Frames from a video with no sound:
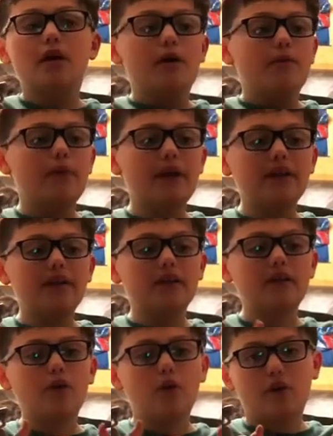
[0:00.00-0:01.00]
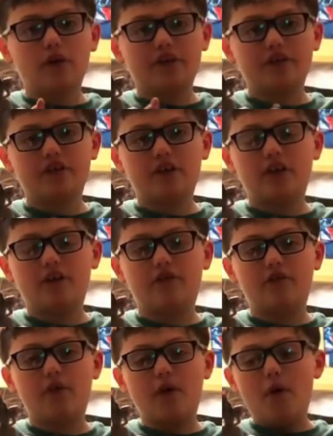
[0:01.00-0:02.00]
mainly horror
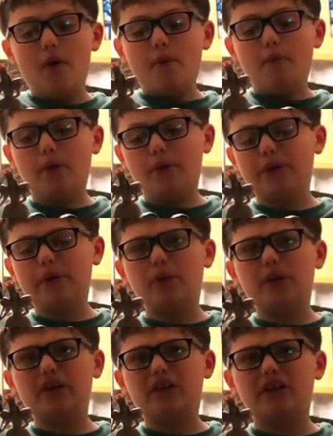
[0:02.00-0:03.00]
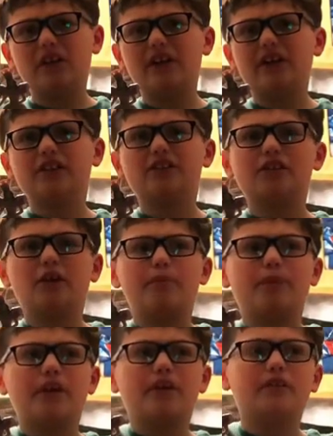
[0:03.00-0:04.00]
stuff. But we will, like, jump
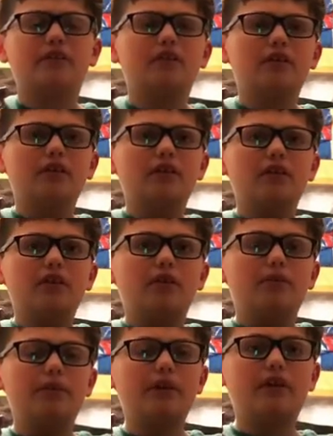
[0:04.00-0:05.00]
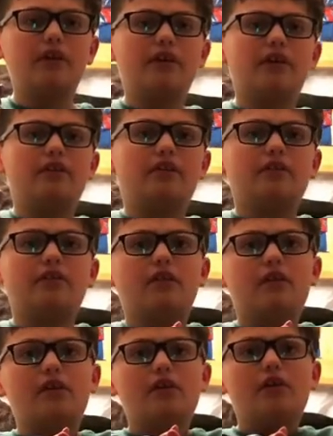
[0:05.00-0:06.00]
in because
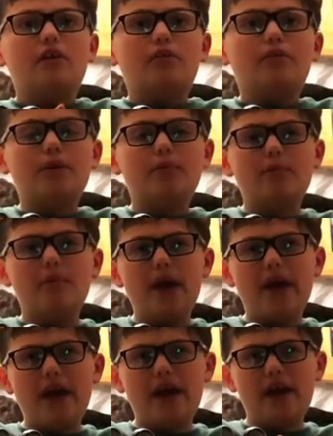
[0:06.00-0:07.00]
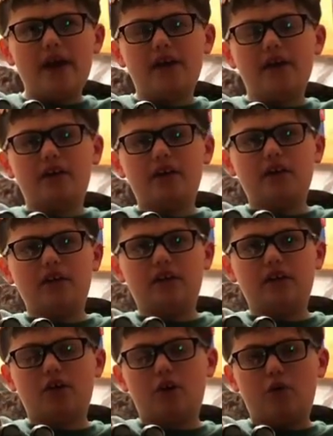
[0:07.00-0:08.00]
we may
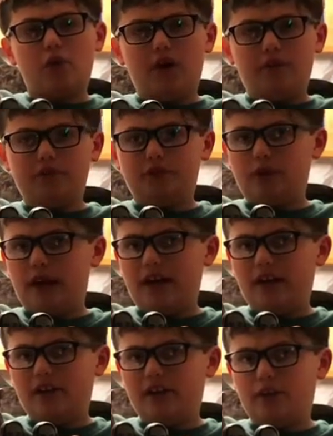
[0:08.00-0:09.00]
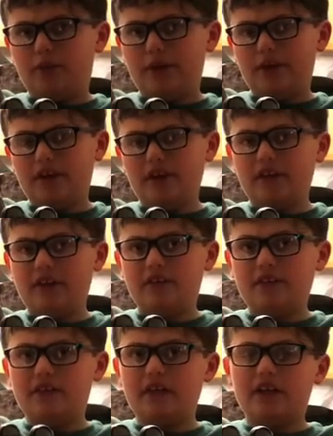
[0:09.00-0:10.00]
go off track a little bit
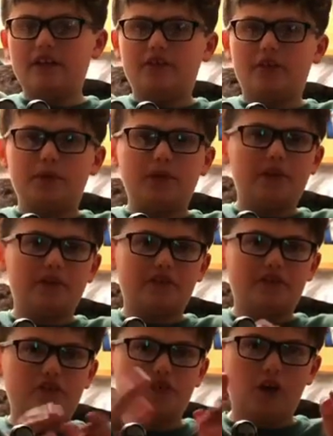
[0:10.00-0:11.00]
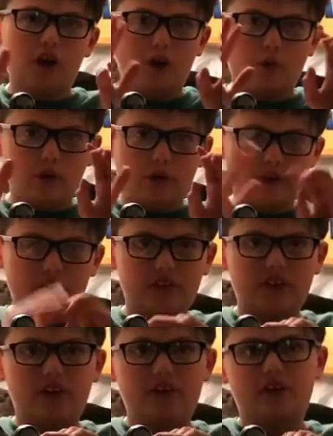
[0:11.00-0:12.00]
and get in some little Star Wars in
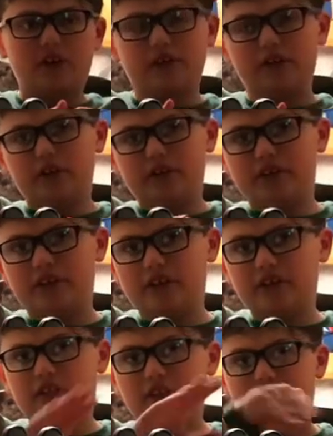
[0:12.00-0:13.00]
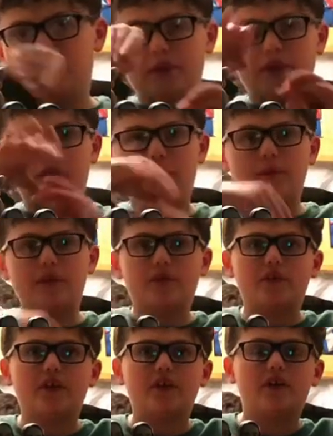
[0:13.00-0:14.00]
there, a little Disney, sprinkle from here
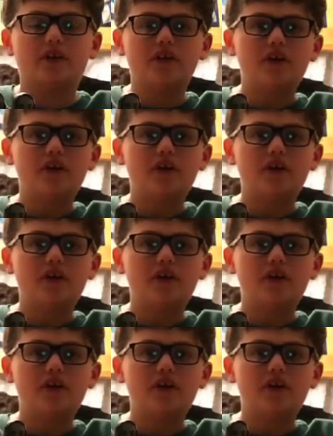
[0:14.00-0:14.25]
and there.